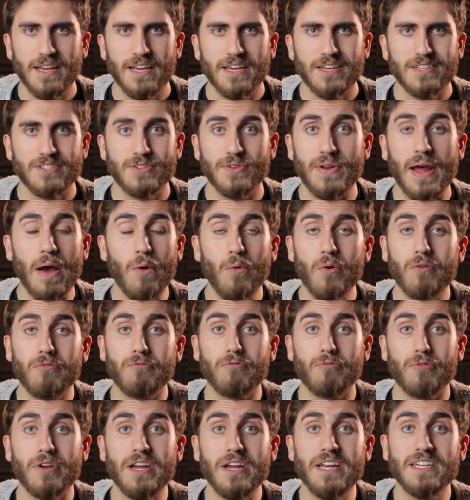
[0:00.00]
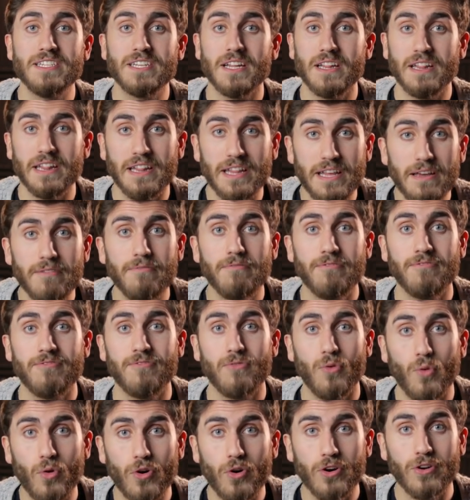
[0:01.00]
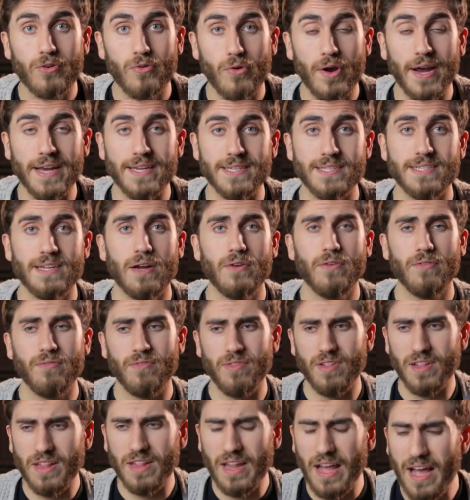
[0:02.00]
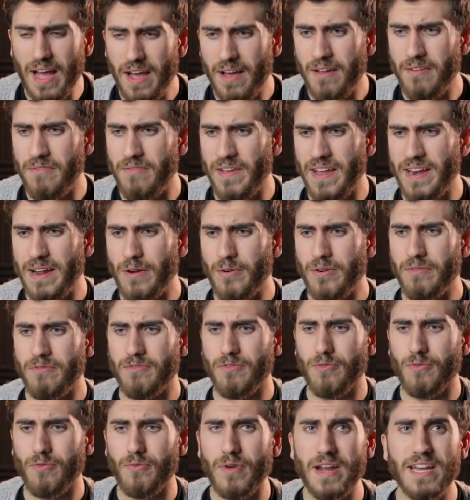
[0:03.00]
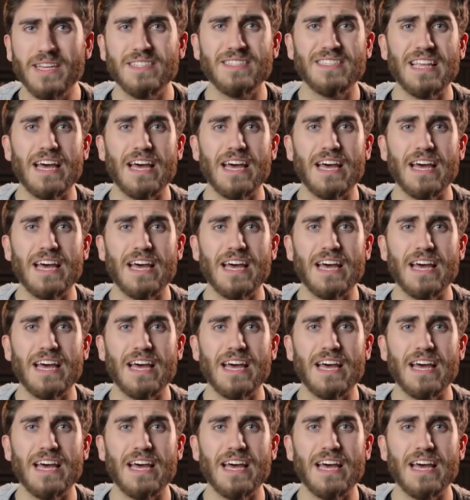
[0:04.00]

So now we're free to live for Christ out of love and out of grace,